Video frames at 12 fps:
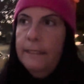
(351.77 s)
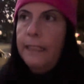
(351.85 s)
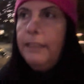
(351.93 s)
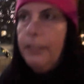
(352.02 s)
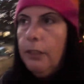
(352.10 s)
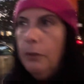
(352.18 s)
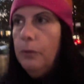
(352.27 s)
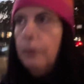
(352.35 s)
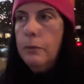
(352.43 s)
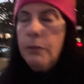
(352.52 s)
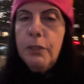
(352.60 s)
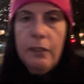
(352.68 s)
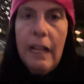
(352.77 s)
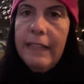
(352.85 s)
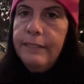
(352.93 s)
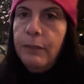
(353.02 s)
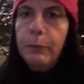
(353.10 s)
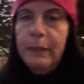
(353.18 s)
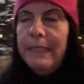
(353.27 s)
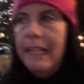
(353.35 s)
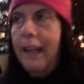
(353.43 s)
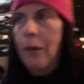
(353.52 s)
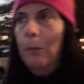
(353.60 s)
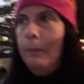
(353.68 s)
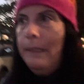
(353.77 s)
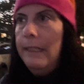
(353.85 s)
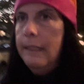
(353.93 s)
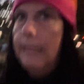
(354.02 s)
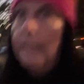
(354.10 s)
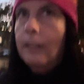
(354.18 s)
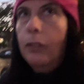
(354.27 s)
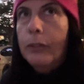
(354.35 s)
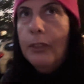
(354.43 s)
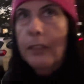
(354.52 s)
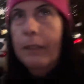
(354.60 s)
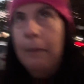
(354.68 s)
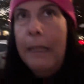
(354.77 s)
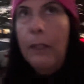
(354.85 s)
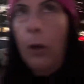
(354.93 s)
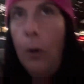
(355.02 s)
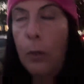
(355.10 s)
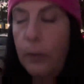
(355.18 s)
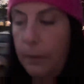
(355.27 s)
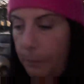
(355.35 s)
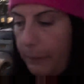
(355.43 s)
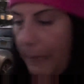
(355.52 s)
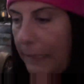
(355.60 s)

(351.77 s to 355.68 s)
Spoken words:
I do not even really help me get closer to my goal, but I